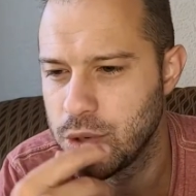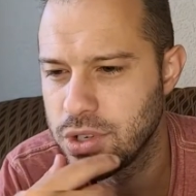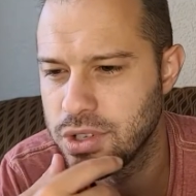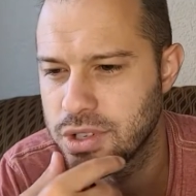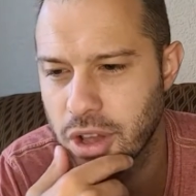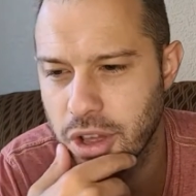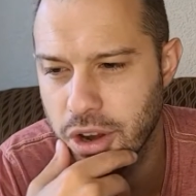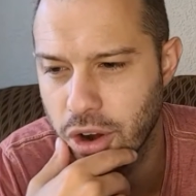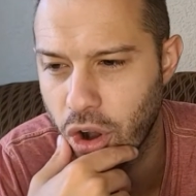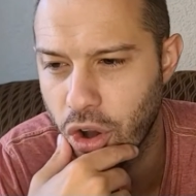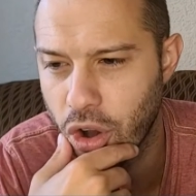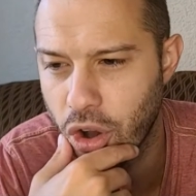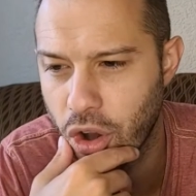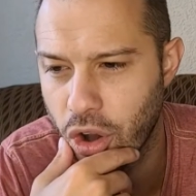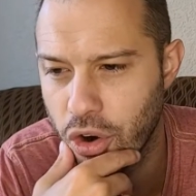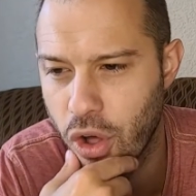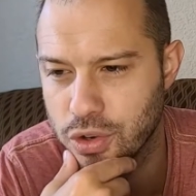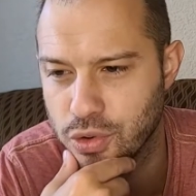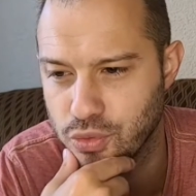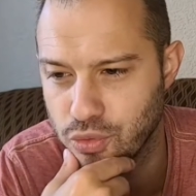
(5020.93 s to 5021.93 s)
we just hit
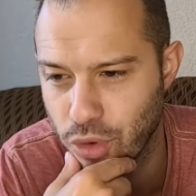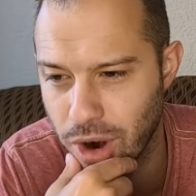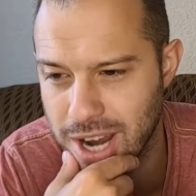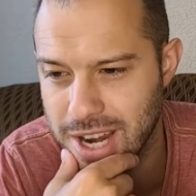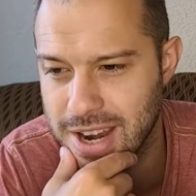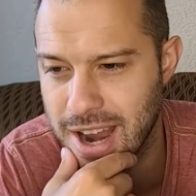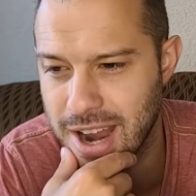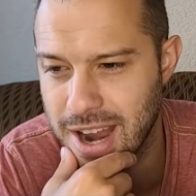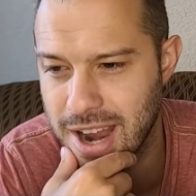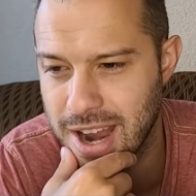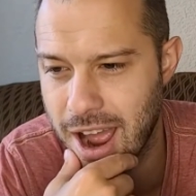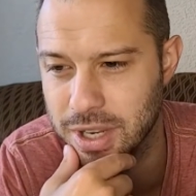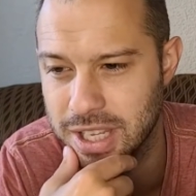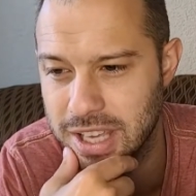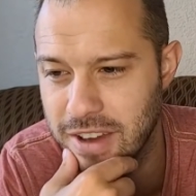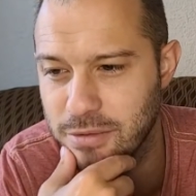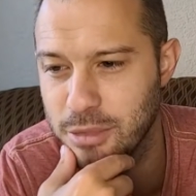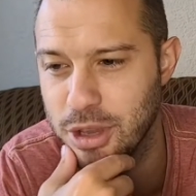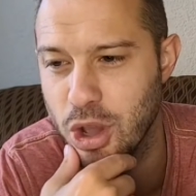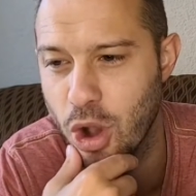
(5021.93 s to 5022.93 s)
$100 right now
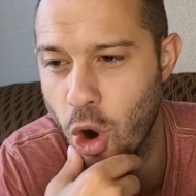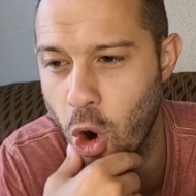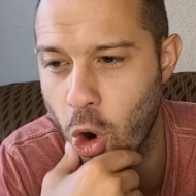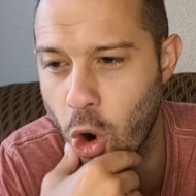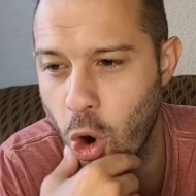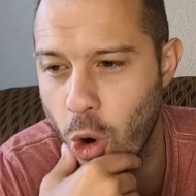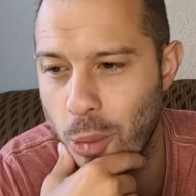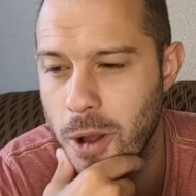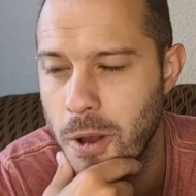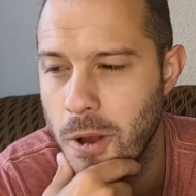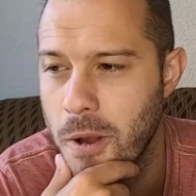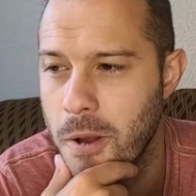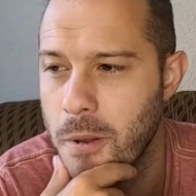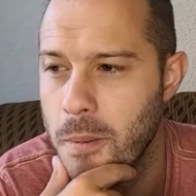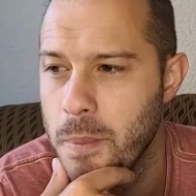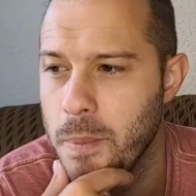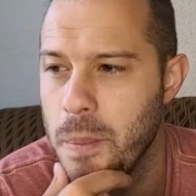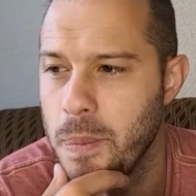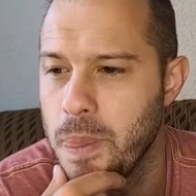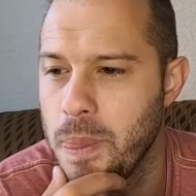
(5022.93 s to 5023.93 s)
would give me hope.
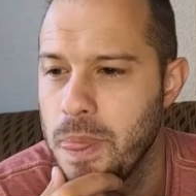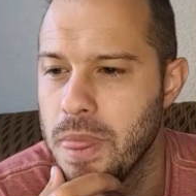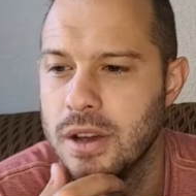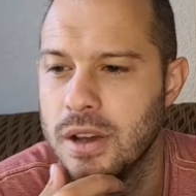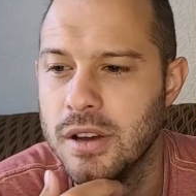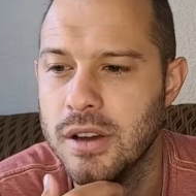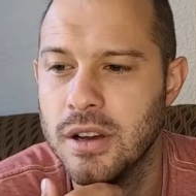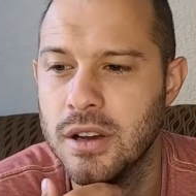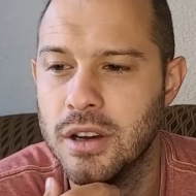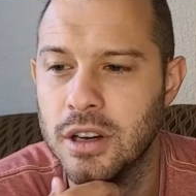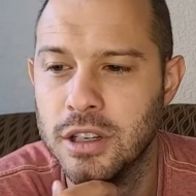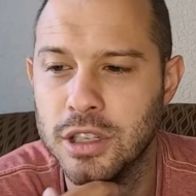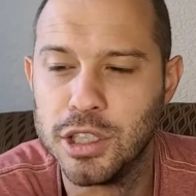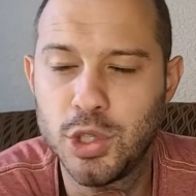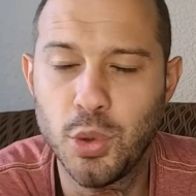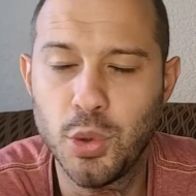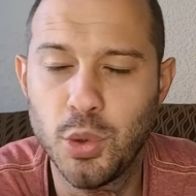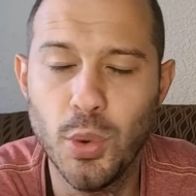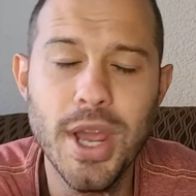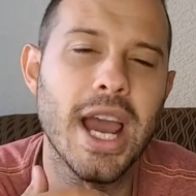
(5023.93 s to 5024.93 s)

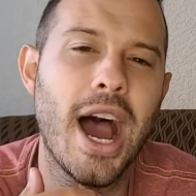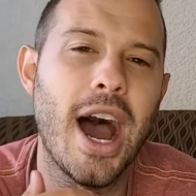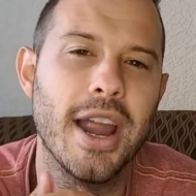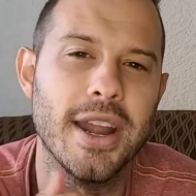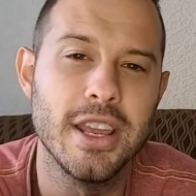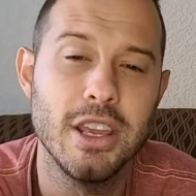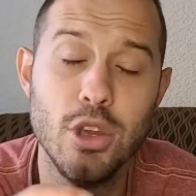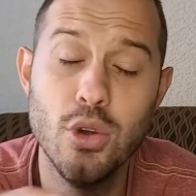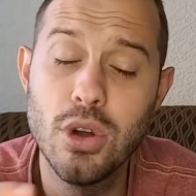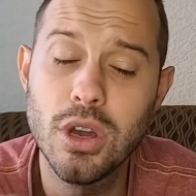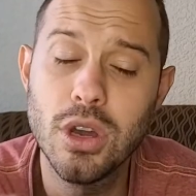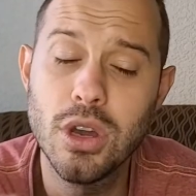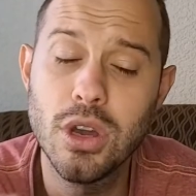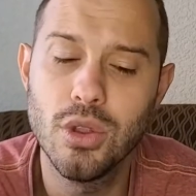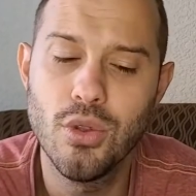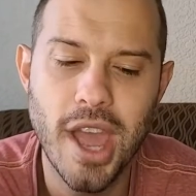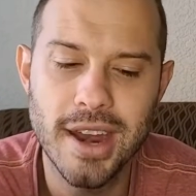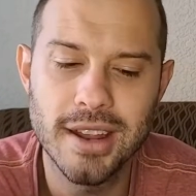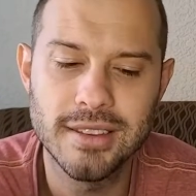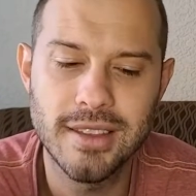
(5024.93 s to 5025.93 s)
Sweet, Connie. You
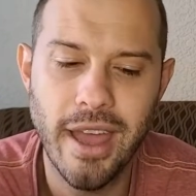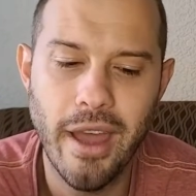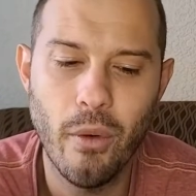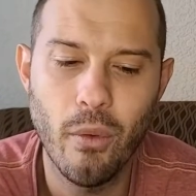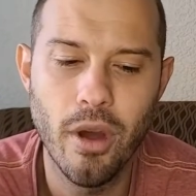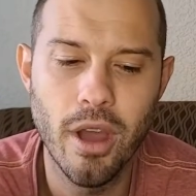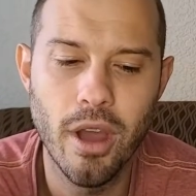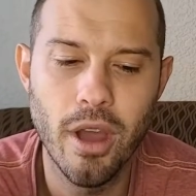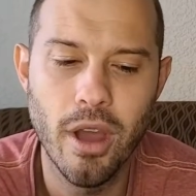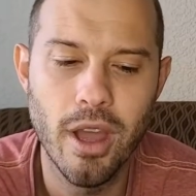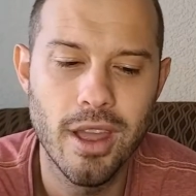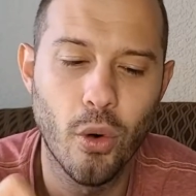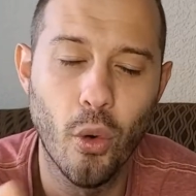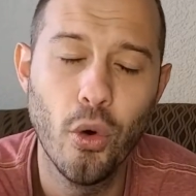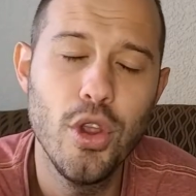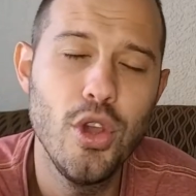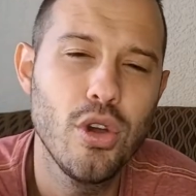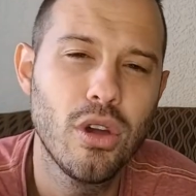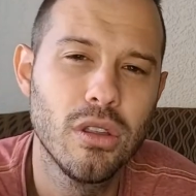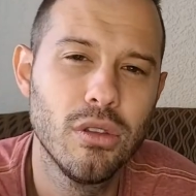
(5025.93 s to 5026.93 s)
can look at it that way,
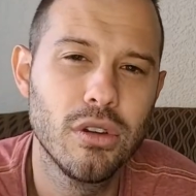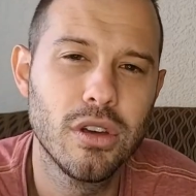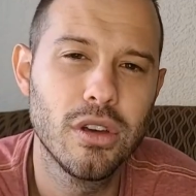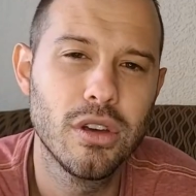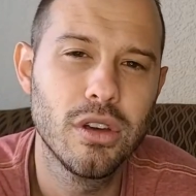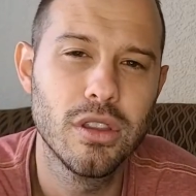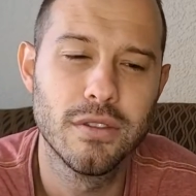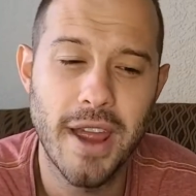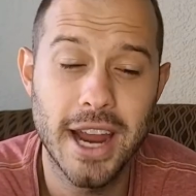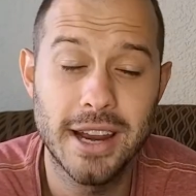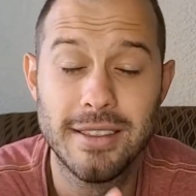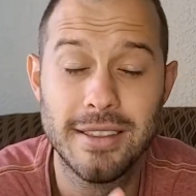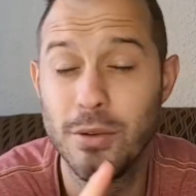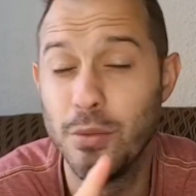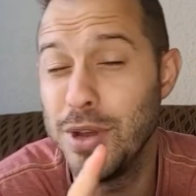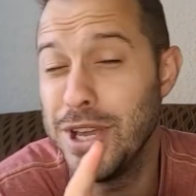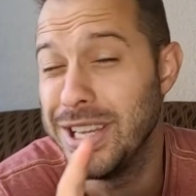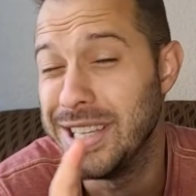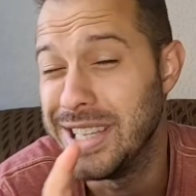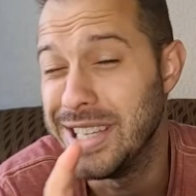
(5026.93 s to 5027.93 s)
or you can look at the
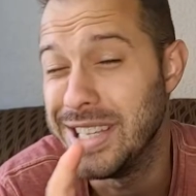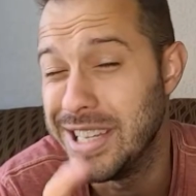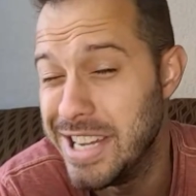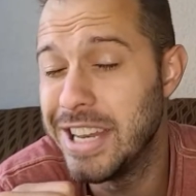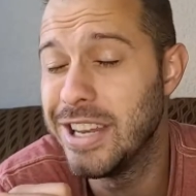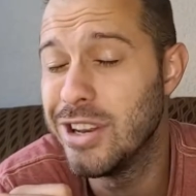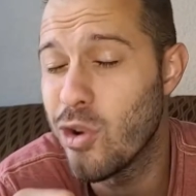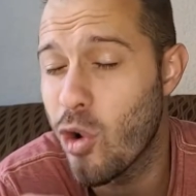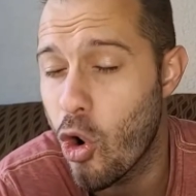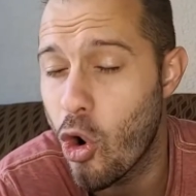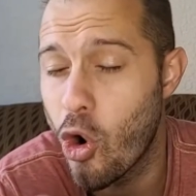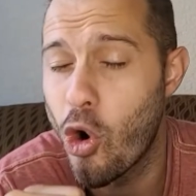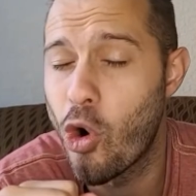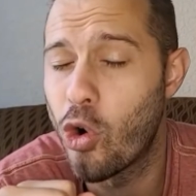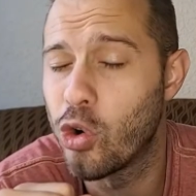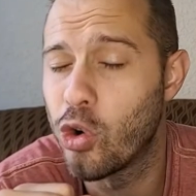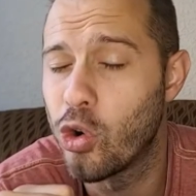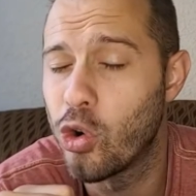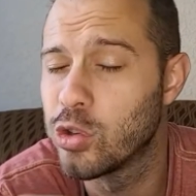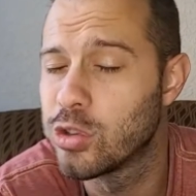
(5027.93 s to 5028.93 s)
fact that we didn't
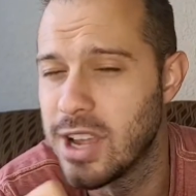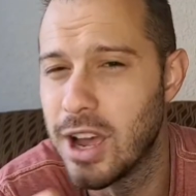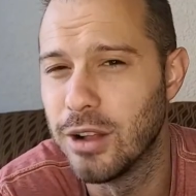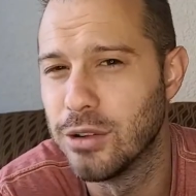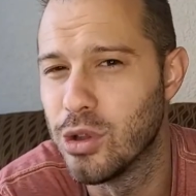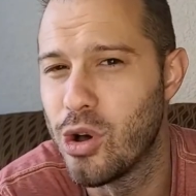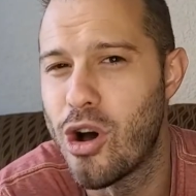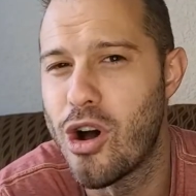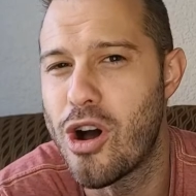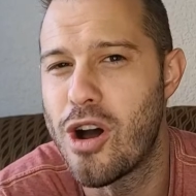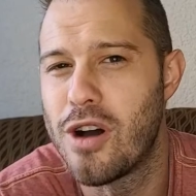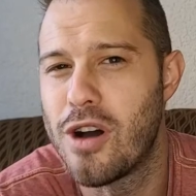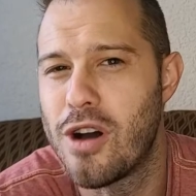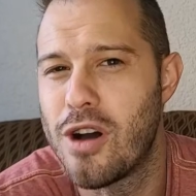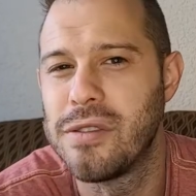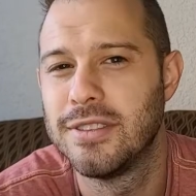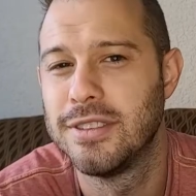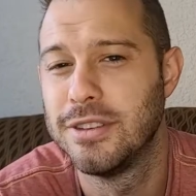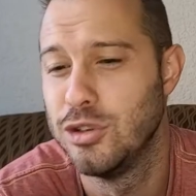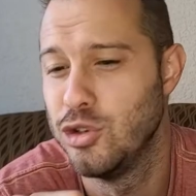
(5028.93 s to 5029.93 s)
all sell
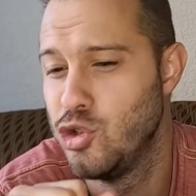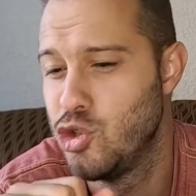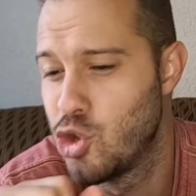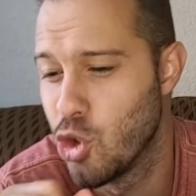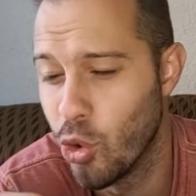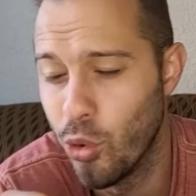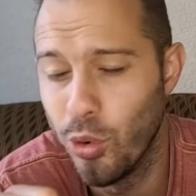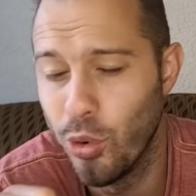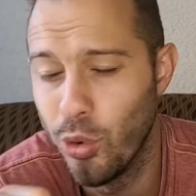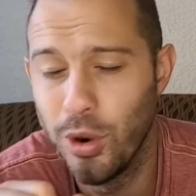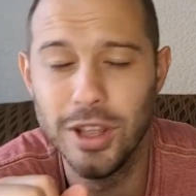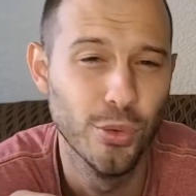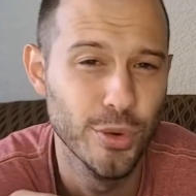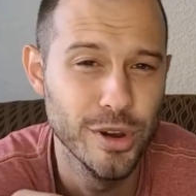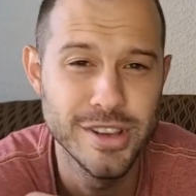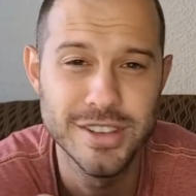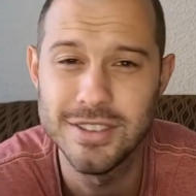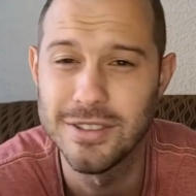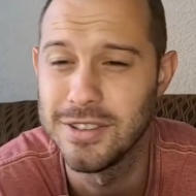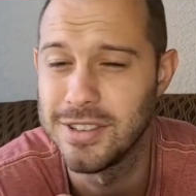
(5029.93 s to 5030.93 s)
off during
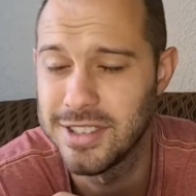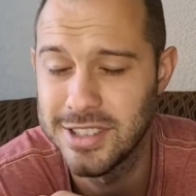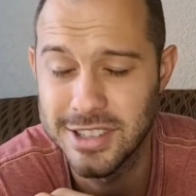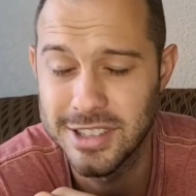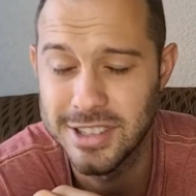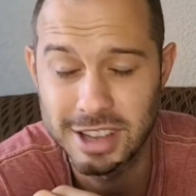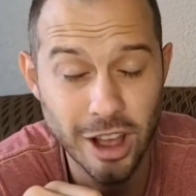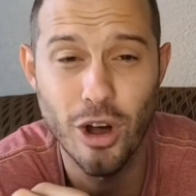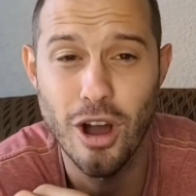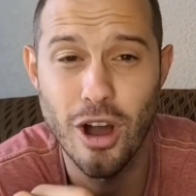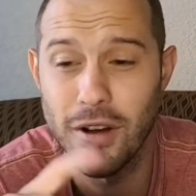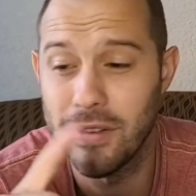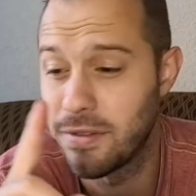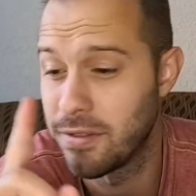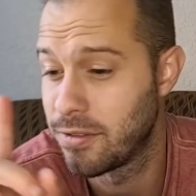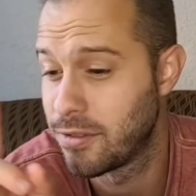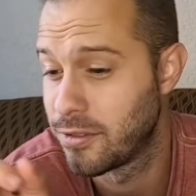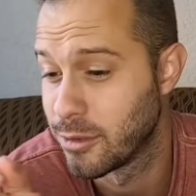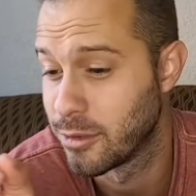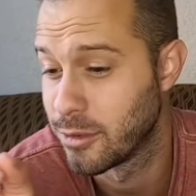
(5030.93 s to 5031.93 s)
the recent sell
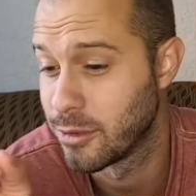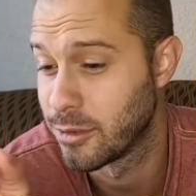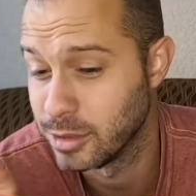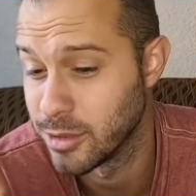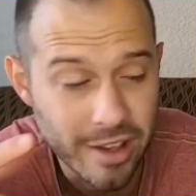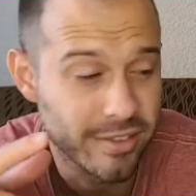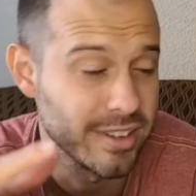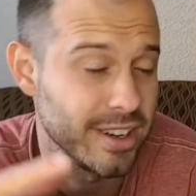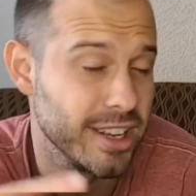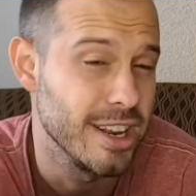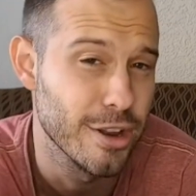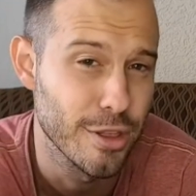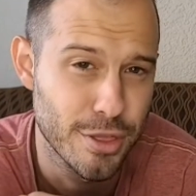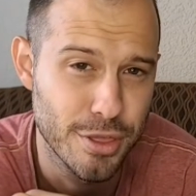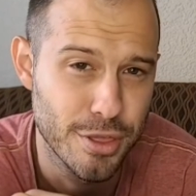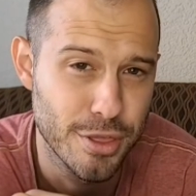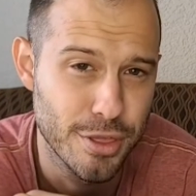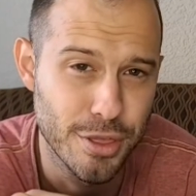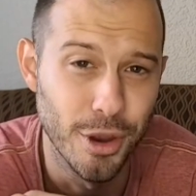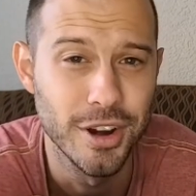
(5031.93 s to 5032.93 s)
off from 70
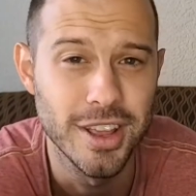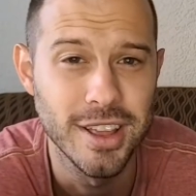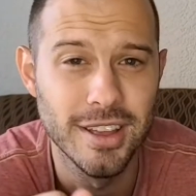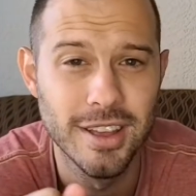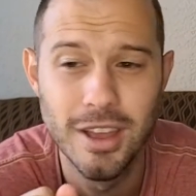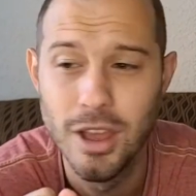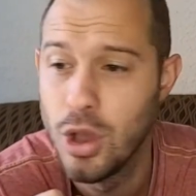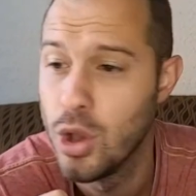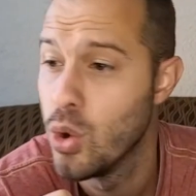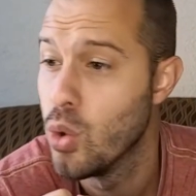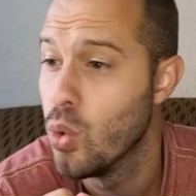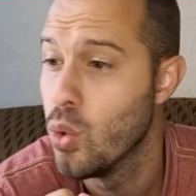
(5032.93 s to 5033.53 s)
to 30.